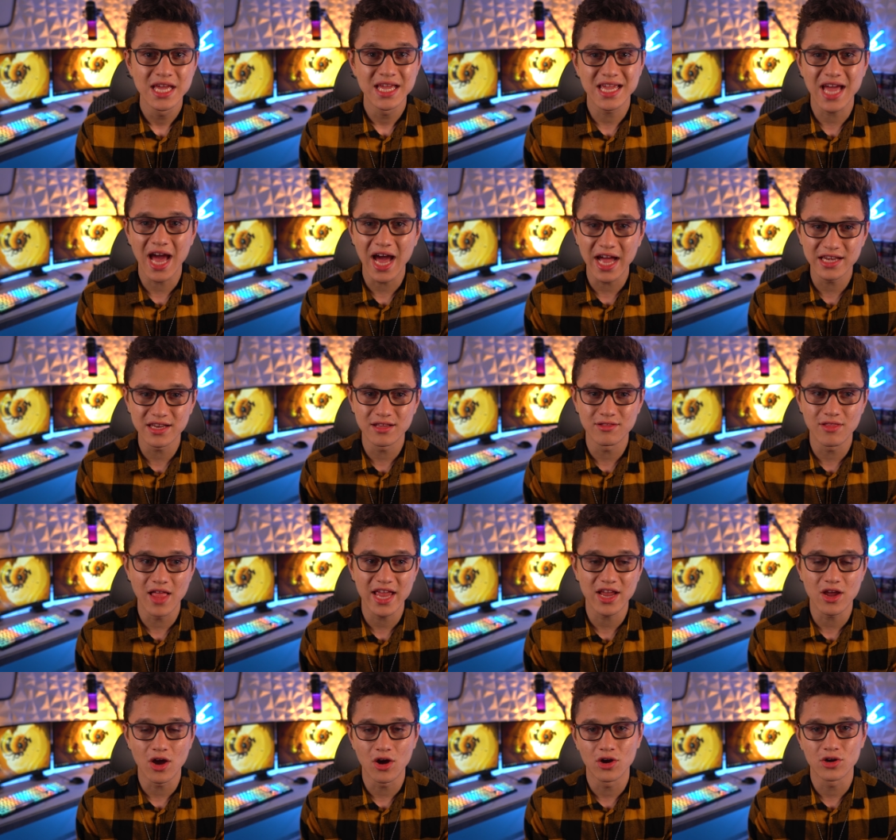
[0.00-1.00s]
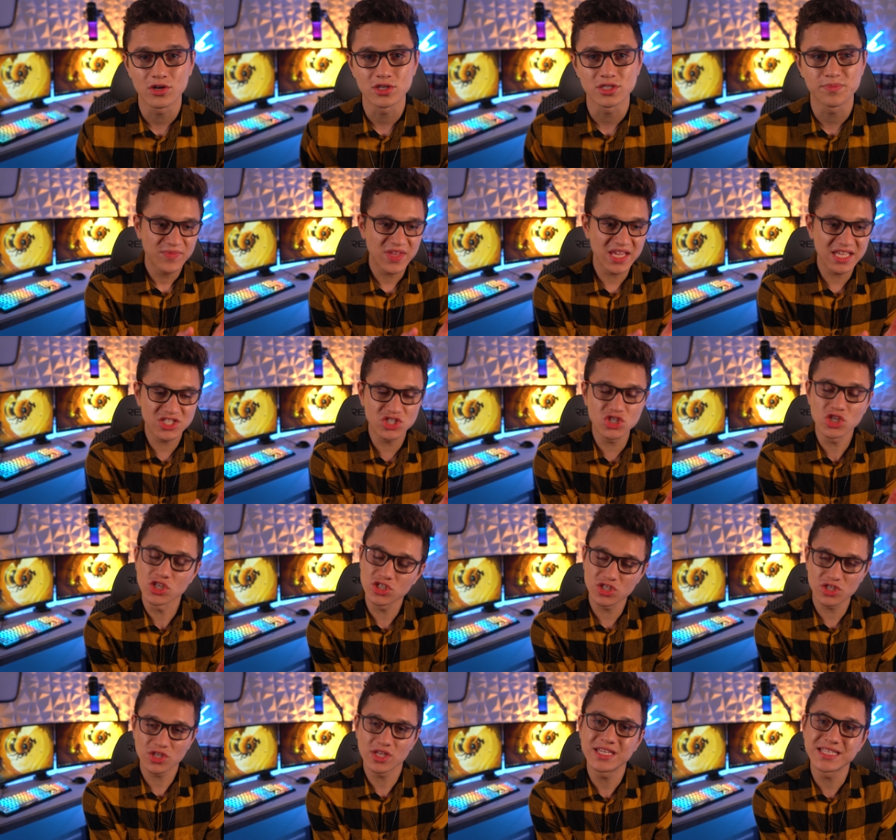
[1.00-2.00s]
kind of like ours. It's
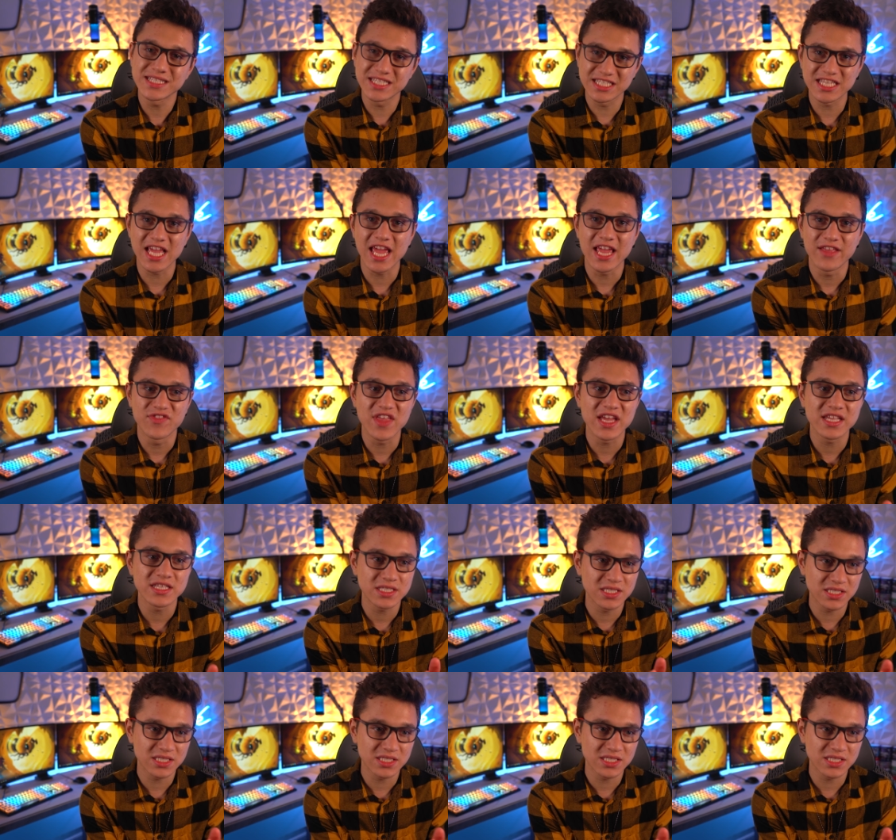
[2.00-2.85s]
just insane that